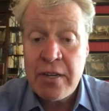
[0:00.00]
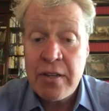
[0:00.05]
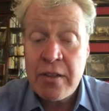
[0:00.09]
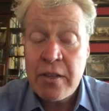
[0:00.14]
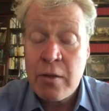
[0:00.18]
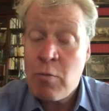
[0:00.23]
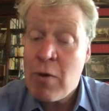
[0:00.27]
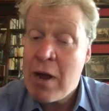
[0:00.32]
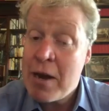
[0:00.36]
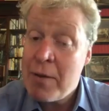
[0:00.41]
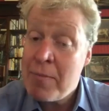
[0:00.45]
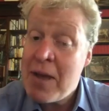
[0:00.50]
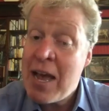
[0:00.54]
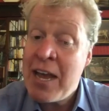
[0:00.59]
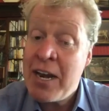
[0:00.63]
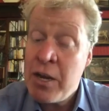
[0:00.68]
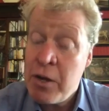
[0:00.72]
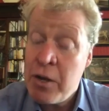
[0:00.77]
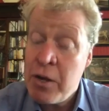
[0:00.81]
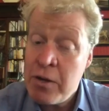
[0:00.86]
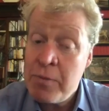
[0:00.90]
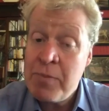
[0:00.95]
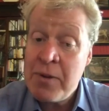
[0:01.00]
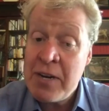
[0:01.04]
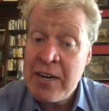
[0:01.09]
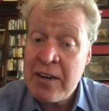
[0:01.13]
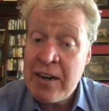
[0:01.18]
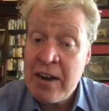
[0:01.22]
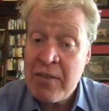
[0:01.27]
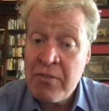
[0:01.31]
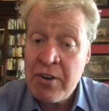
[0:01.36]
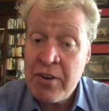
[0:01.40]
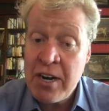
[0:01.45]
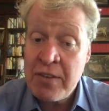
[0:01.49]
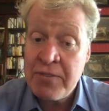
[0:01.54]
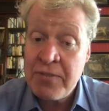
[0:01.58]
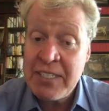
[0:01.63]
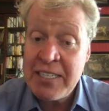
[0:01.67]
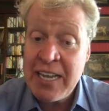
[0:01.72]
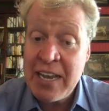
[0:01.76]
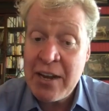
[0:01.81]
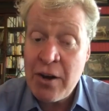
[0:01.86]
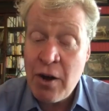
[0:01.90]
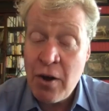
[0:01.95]
the one man who had been clever enough to
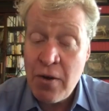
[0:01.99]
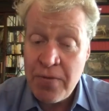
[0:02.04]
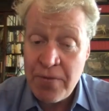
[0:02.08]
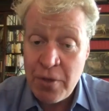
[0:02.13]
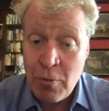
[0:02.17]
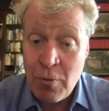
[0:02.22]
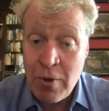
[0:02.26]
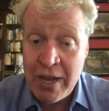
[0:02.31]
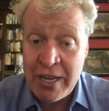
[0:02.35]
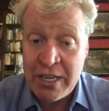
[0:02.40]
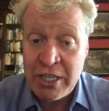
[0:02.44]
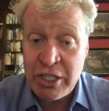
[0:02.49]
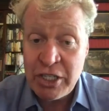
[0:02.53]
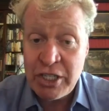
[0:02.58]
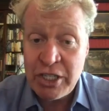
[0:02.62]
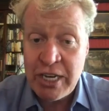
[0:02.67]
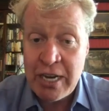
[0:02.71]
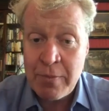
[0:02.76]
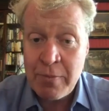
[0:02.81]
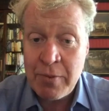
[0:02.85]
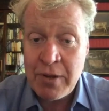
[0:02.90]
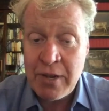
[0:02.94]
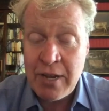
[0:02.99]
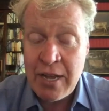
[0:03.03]
get off the White Ship,